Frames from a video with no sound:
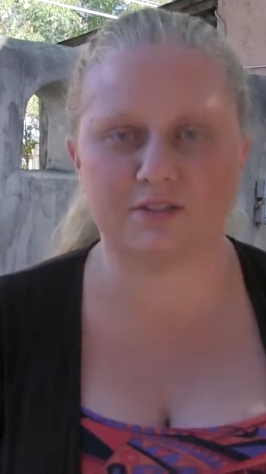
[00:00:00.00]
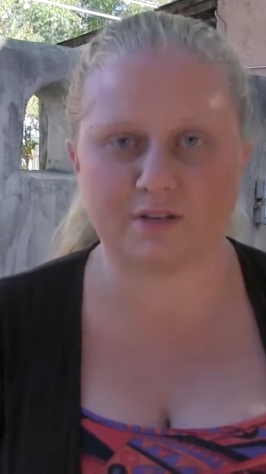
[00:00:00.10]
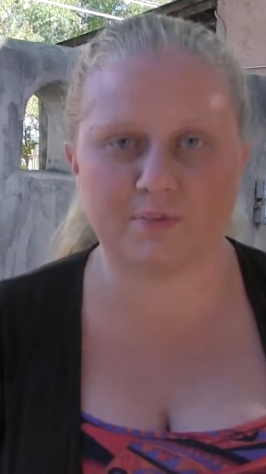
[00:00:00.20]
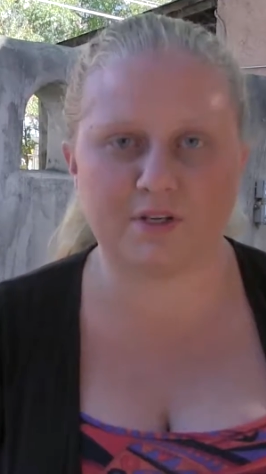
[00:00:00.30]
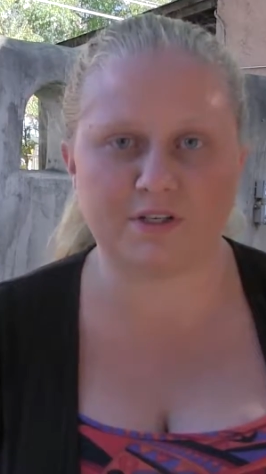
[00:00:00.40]
the
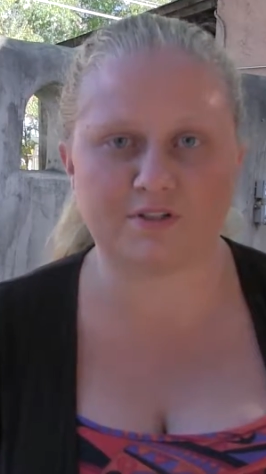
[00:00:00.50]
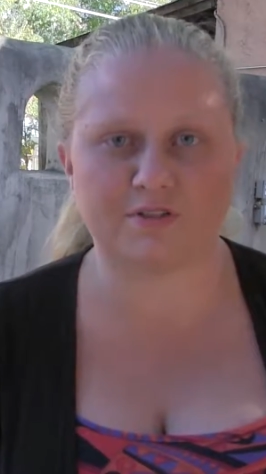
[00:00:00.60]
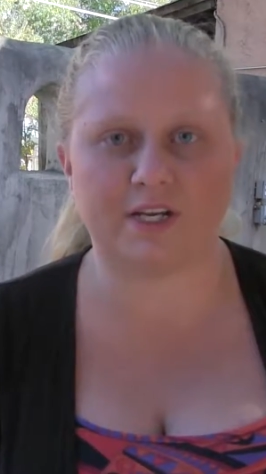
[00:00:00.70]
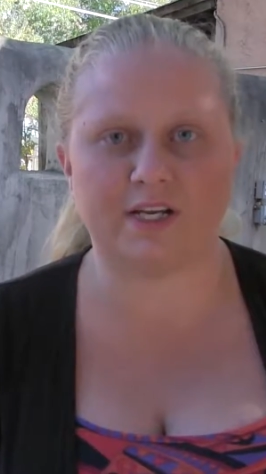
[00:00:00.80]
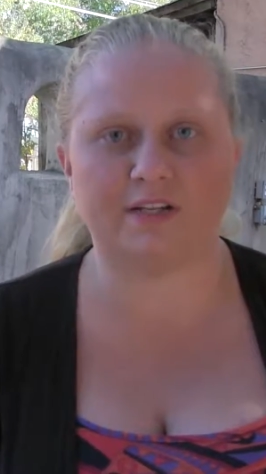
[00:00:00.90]
grape
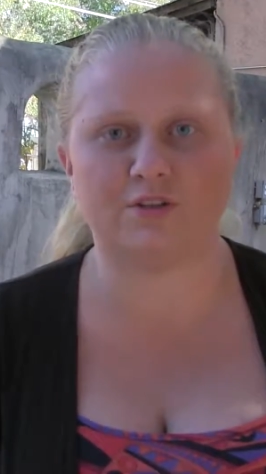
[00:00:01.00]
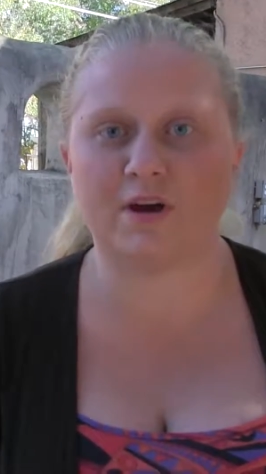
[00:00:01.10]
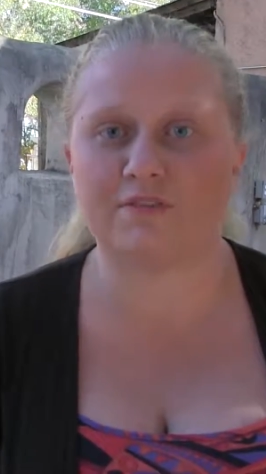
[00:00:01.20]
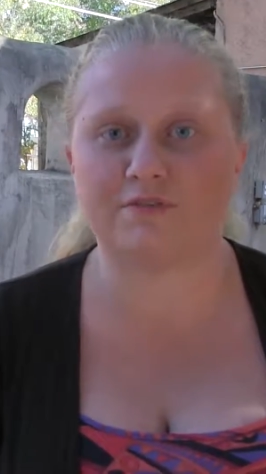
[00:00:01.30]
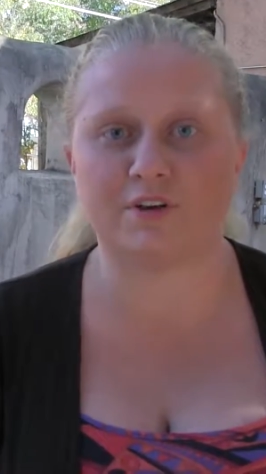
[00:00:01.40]
industry you
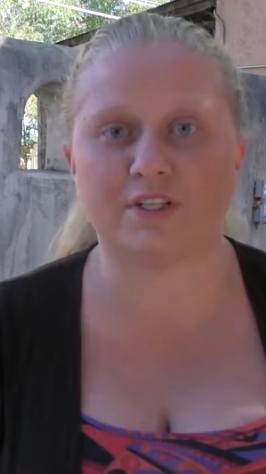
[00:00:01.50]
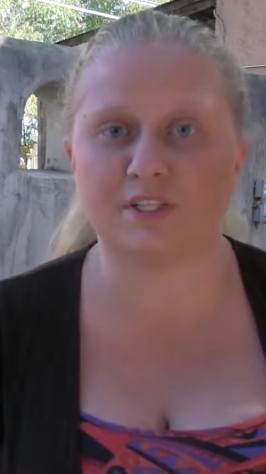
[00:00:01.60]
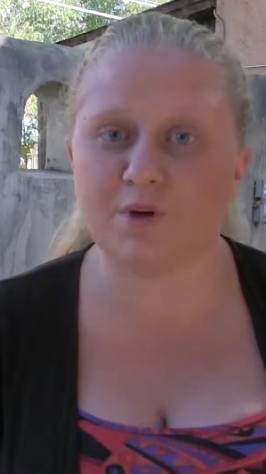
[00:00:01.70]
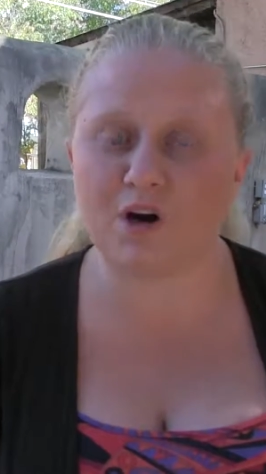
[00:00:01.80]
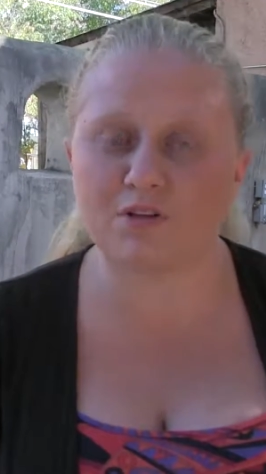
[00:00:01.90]
have a very
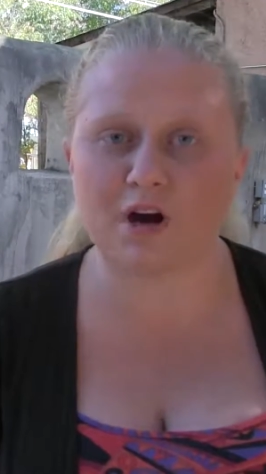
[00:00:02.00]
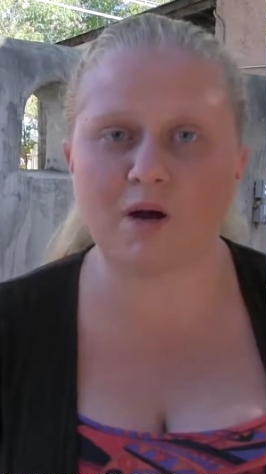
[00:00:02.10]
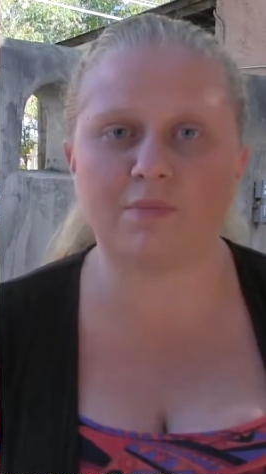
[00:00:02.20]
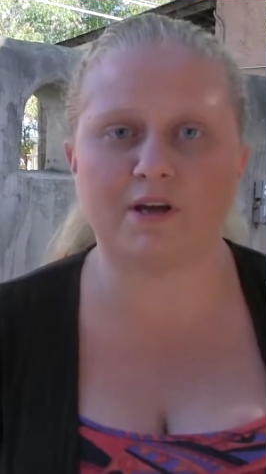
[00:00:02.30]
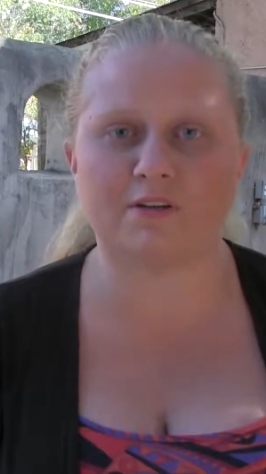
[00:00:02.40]
small crop